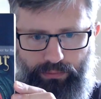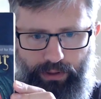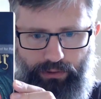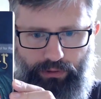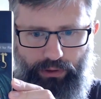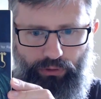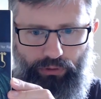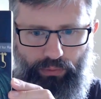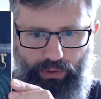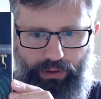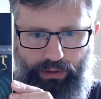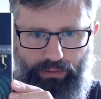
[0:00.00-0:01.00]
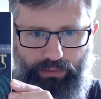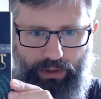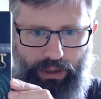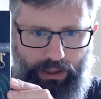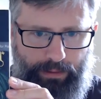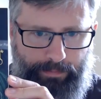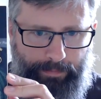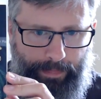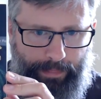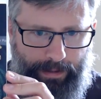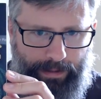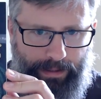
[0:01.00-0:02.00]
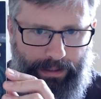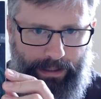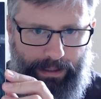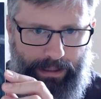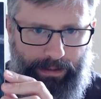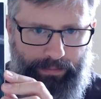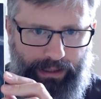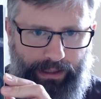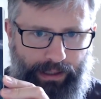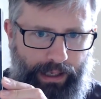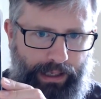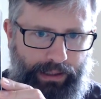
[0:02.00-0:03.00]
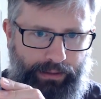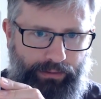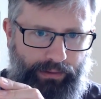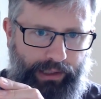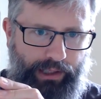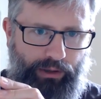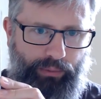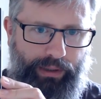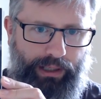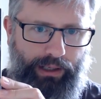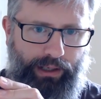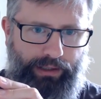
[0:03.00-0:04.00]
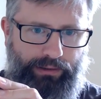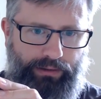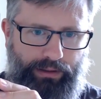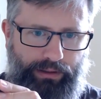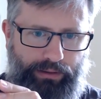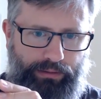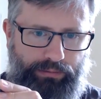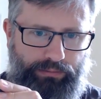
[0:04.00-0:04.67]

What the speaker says: resolution one. Again, it's a little bit lighter,